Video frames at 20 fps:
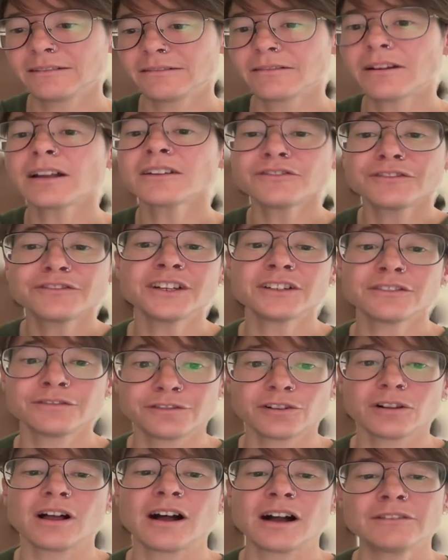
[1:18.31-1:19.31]
not
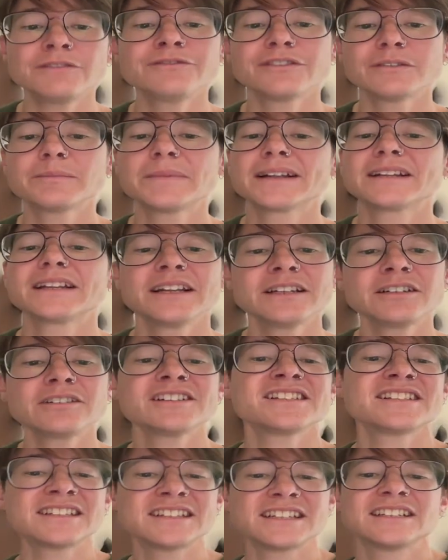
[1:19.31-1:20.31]
fearful of, but
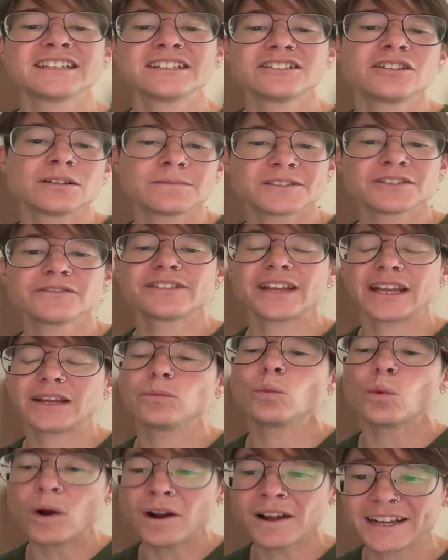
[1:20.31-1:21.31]
interested in terms of they
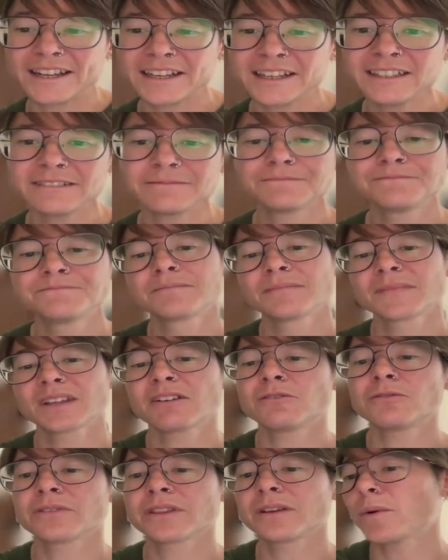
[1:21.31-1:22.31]
want it,
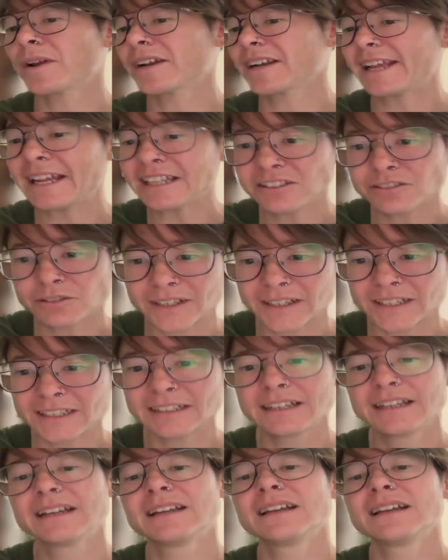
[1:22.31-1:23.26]
or they want to get to it.